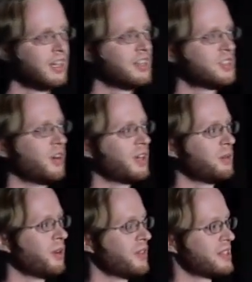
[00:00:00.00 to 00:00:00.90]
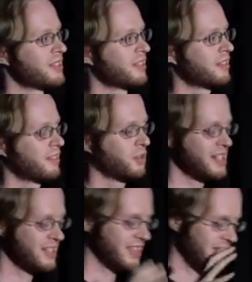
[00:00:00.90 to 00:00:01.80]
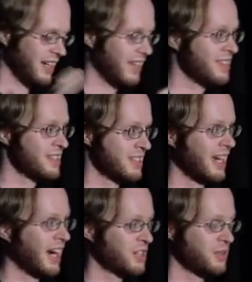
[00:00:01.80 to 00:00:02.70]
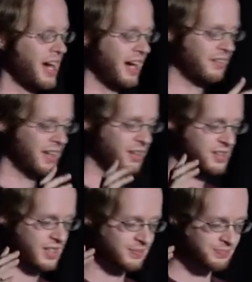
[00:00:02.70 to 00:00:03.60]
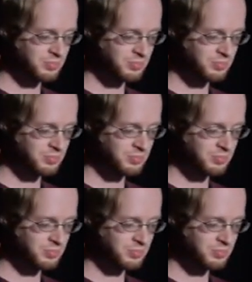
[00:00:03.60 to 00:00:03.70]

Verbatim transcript: So he wrote this crazy thing, and this is the actual hack, right? It goes in,